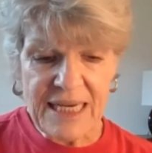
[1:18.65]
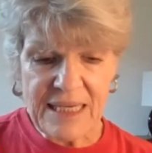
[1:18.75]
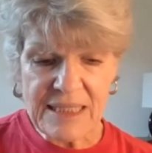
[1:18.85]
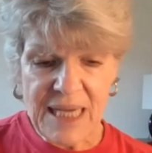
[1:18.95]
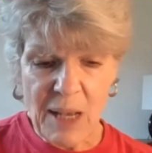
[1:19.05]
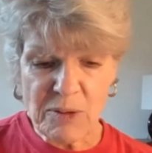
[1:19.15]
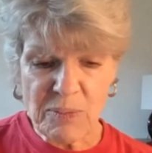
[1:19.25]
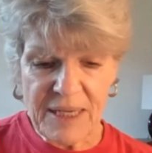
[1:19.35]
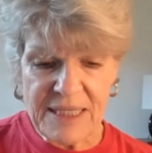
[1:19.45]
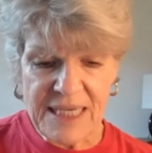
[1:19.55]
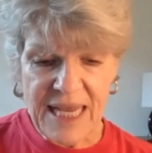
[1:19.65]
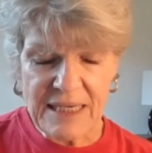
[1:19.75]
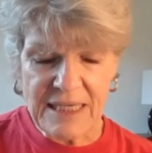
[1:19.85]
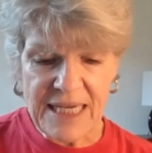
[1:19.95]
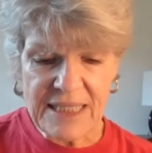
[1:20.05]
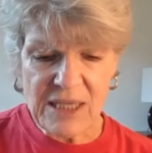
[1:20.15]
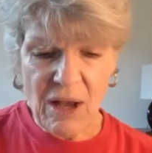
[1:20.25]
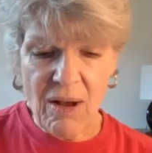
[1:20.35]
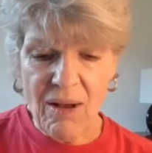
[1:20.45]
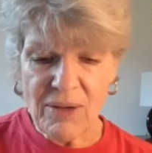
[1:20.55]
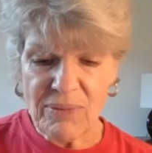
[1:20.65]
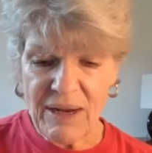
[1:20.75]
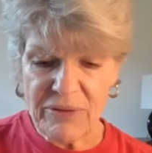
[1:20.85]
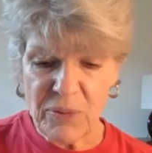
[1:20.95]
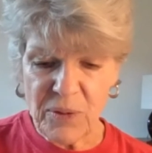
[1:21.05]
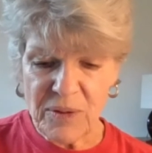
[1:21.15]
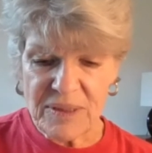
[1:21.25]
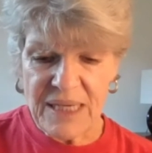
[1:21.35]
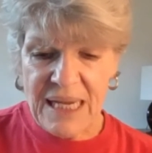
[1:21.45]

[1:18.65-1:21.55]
and has helped place candidates all around the world.